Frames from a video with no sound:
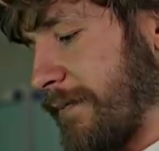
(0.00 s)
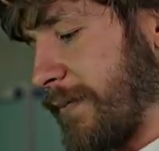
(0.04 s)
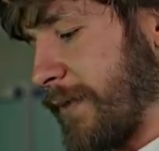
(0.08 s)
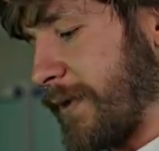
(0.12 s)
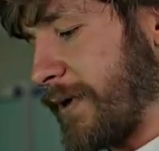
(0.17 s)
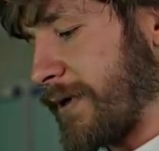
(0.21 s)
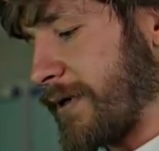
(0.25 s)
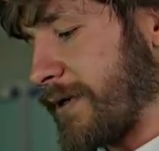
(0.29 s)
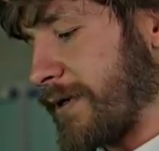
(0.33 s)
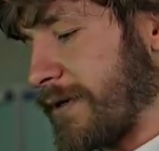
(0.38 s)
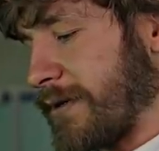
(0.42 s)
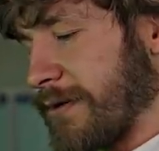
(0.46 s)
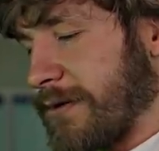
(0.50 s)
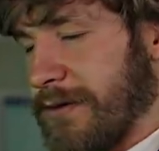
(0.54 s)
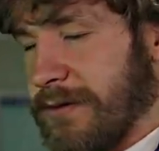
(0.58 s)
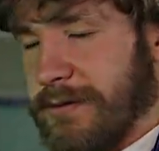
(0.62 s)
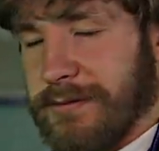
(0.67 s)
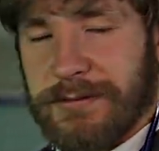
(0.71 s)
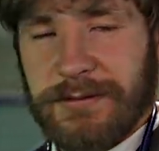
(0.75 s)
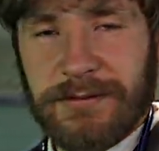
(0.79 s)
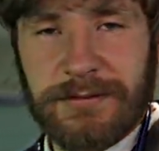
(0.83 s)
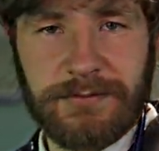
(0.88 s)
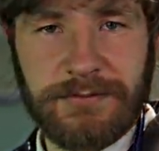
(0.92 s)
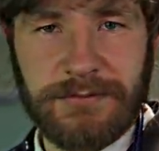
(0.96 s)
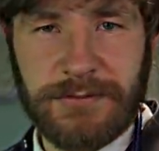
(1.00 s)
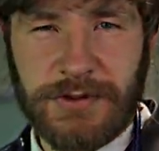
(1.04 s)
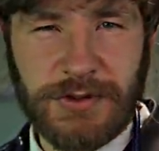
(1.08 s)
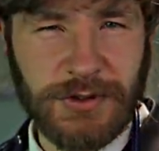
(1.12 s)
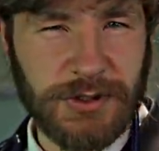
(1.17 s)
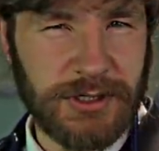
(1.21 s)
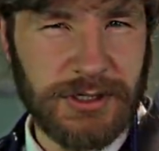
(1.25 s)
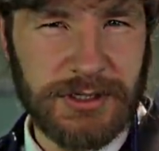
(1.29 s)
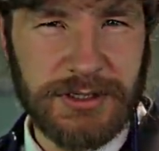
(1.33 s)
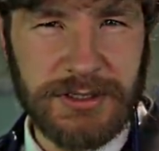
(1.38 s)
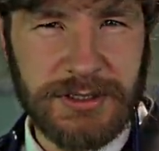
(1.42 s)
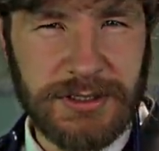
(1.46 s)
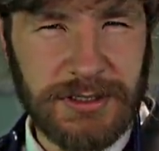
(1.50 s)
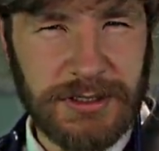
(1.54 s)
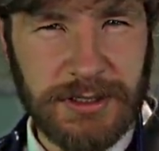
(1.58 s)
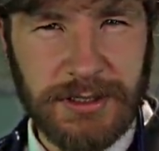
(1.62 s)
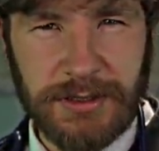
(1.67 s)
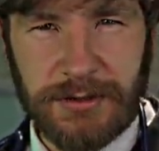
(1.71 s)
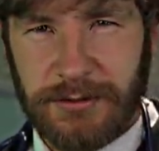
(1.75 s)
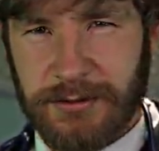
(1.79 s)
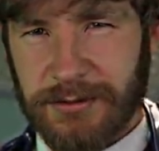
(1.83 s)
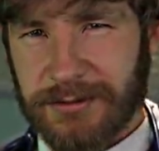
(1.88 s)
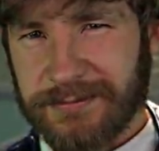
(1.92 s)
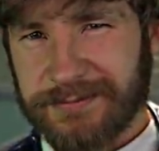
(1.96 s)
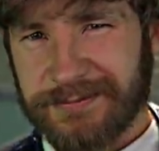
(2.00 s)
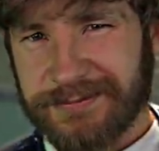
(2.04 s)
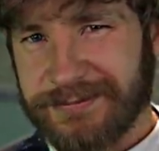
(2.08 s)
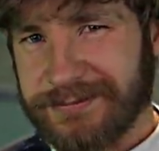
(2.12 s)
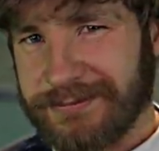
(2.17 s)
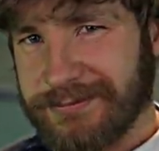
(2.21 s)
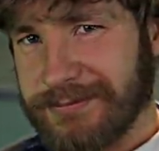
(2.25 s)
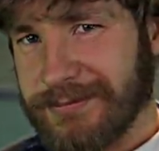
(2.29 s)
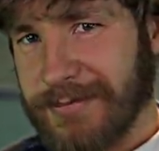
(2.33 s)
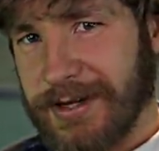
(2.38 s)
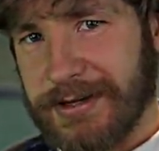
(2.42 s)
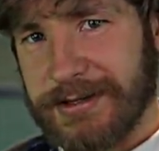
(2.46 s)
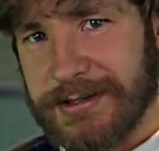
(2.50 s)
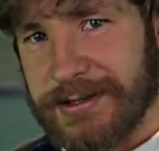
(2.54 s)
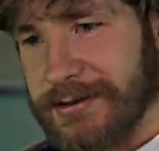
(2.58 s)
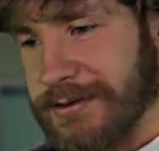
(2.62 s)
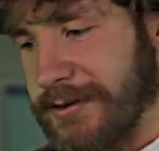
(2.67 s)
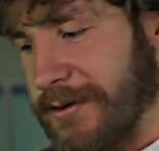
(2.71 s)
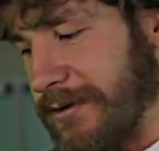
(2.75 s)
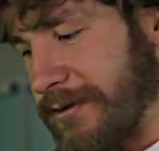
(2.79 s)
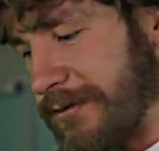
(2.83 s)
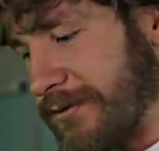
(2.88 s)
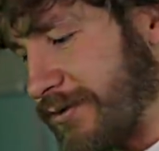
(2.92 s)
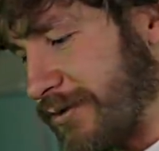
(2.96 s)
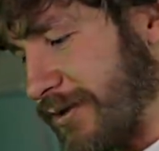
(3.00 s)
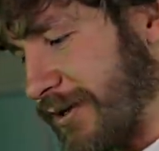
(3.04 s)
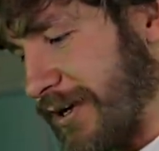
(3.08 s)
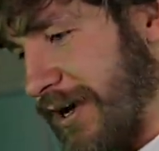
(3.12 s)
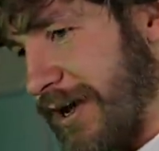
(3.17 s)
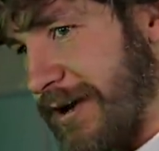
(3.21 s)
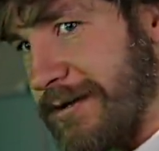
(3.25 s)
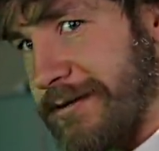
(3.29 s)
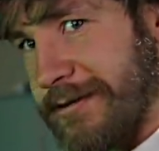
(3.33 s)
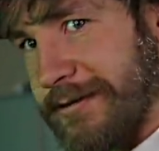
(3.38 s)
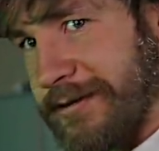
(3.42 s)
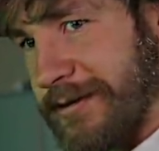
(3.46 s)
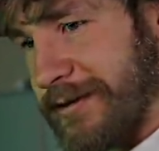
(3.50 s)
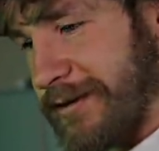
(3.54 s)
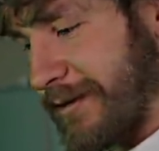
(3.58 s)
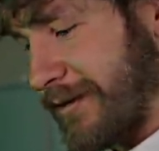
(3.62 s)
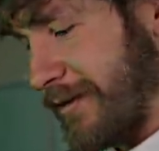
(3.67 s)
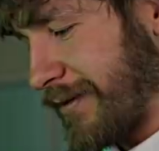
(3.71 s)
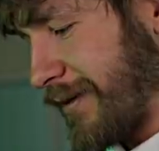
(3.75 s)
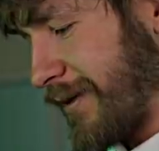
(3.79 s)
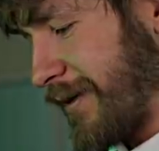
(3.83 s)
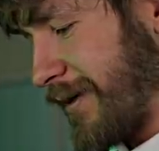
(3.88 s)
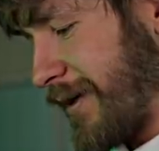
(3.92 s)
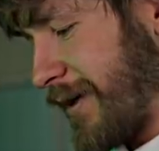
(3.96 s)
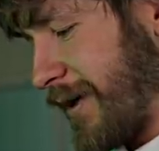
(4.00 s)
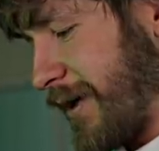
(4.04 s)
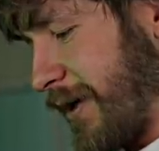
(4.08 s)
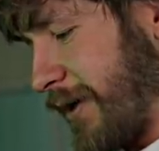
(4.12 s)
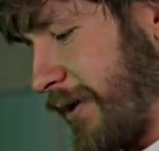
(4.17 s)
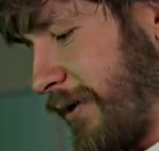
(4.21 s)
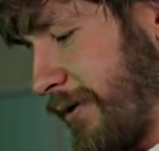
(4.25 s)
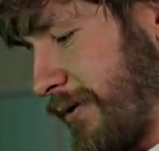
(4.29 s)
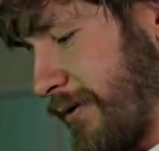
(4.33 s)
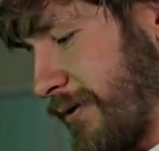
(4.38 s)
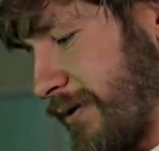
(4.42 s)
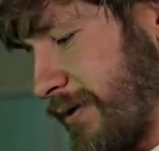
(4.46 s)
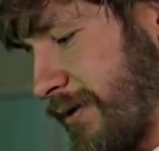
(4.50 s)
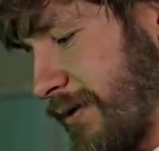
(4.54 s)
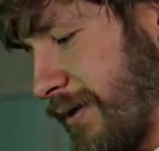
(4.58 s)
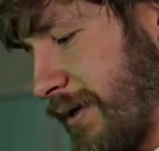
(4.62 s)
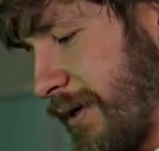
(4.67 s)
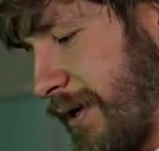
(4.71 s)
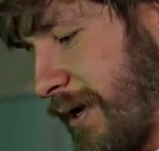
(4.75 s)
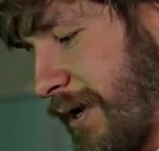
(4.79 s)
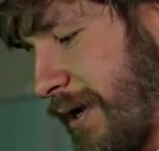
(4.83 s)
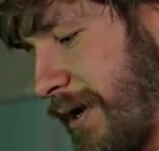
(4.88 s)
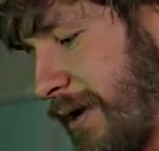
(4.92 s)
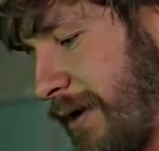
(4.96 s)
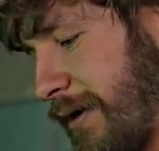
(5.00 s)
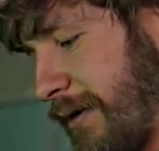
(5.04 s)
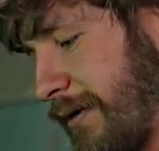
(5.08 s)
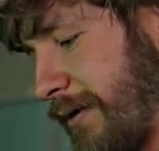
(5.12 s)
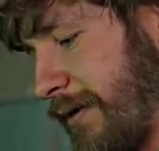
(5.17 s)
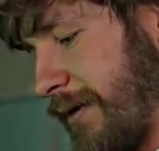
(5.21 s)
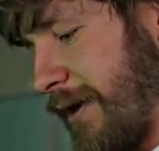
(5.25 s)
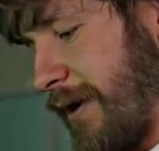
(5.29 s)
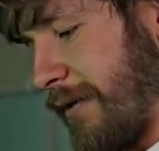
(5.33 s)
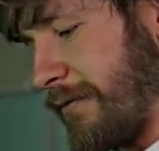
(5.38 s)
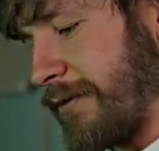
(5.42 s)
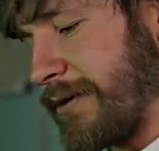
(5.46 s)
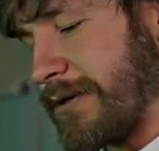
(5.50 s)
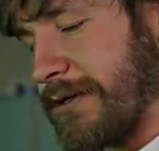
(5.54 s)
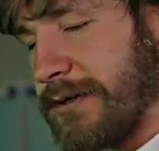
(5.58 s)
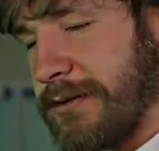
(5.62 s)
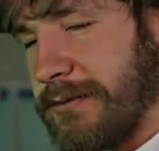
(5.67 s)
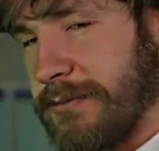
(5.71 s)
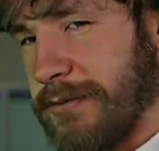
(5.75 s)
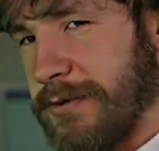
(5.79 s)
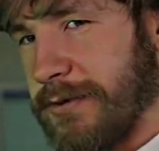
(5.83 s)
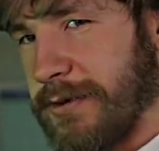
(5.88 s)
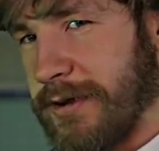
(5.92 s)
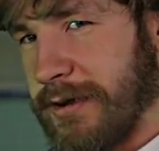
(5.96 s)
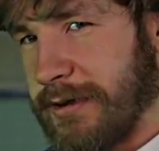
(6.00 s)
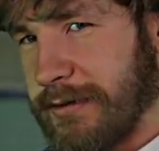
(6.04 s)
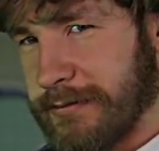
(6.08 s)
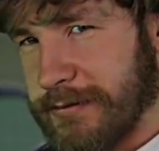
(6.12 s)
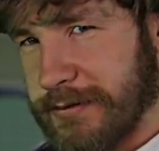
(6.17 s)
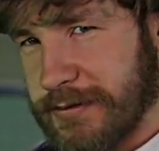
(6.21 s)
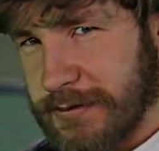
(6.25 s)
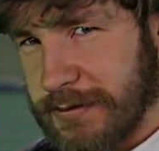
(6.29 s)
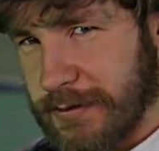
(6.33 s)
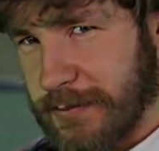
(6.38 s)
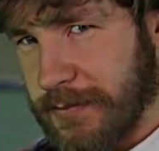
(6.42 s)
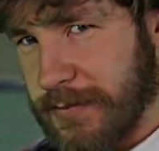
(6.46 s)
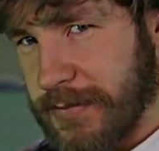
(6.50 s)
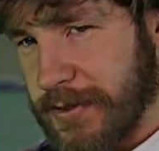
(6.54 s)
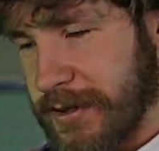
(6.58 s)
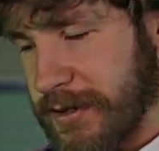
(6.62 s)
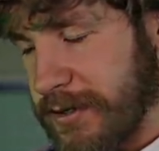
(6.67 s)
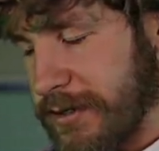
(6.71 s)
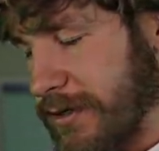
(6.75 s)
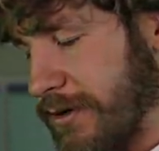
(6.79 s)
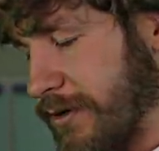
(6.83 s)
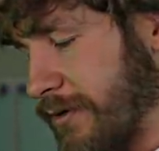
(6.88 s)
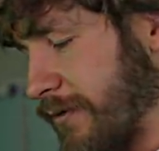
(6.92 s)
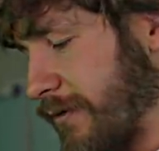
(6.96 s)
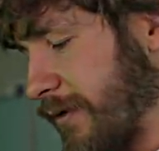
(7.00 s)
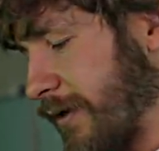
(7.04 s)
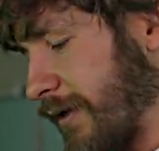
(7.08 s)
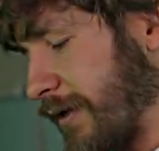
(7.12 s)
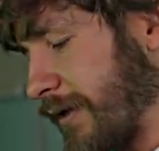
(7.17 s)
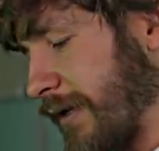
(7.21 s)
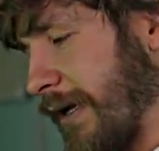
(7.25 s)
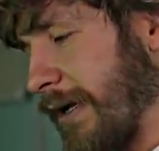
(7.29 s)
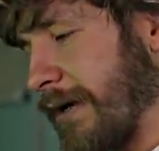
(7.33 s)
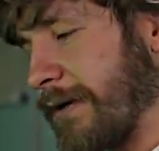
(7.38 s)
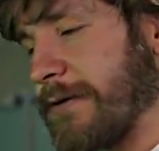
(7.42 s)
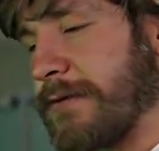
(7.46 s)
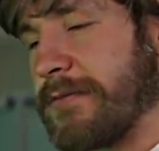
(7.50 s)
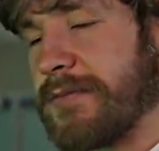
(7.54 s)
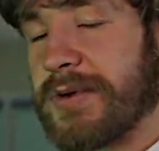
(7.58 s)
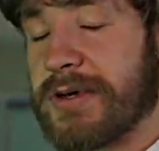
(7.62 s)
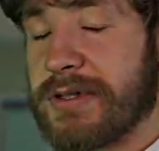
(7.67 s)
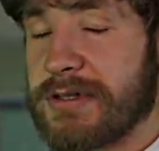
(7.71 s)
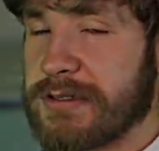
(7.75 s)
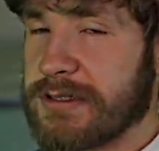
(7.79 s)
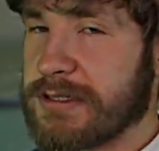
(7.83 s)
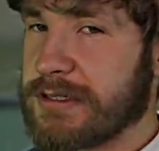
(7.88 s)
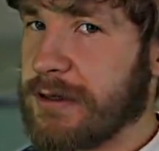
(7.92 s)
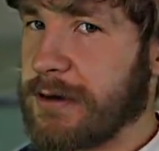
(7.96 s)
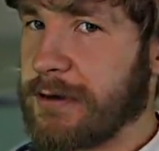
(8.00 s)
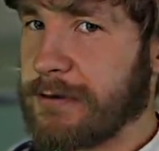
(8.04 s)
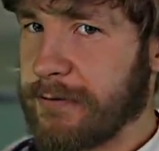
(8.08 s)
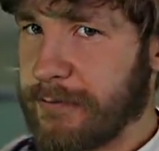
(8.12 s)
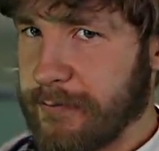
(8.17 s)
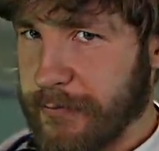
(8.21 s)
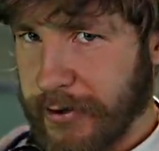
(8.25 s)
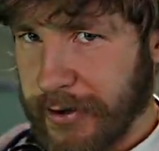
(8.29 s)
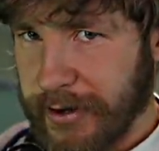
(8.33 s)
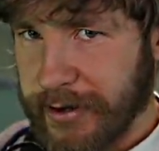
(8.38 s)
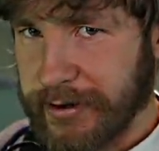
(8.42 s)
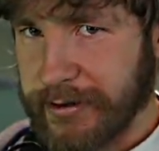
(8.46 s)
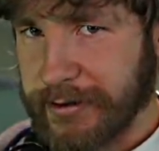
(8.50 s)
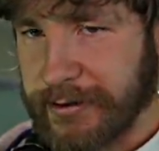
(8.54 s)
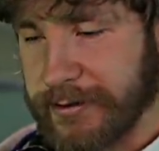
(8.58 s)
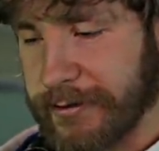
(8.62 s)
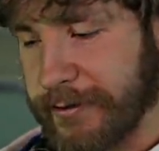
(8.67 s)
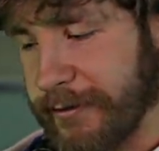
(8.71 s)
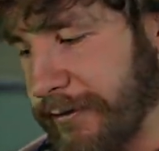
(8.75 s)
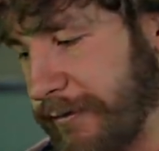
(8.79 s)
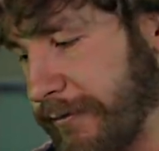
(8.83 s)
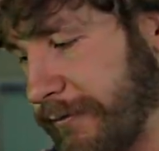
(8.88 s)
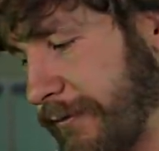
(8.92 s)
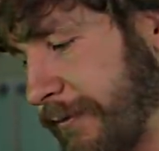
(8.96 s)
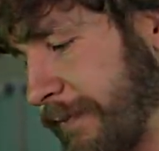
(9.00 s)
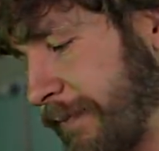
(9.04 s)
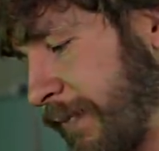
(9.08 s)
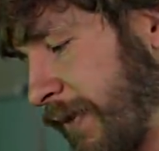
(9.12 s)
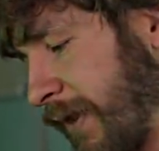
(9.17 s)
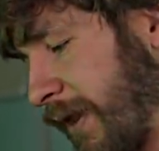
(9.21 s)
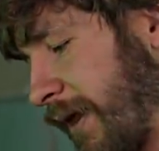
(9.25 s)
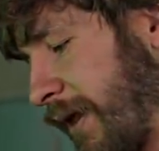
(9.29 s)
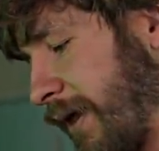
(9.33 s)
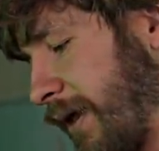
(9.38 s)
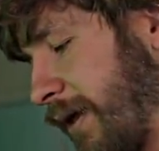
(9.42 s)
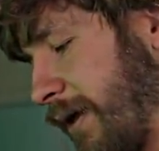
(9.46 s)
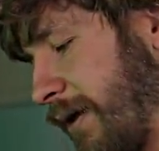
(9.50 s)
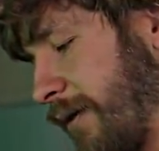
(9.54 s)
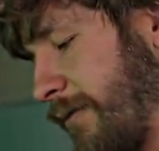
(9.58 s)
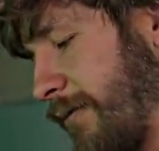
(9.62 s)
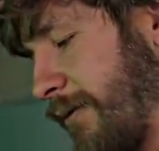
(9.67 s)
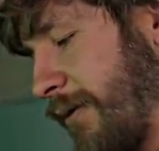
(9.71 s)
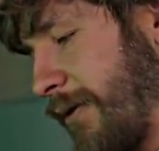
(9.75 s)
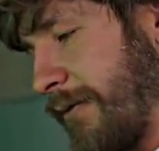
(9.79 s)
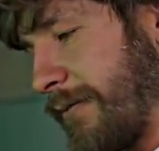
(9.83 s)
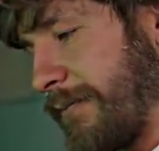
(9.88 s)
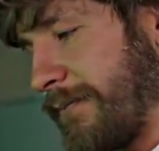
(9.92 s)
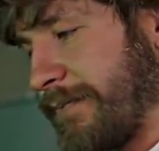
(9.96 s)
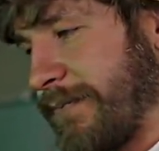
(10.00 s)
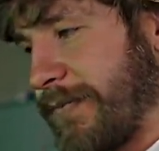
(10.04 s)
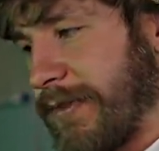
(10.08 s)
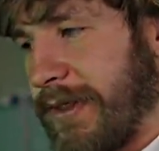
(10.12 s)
I don't know, if you drink tea or, I don't know, drink anything else, and every time you have something new, then that could be the stop reminder of, well,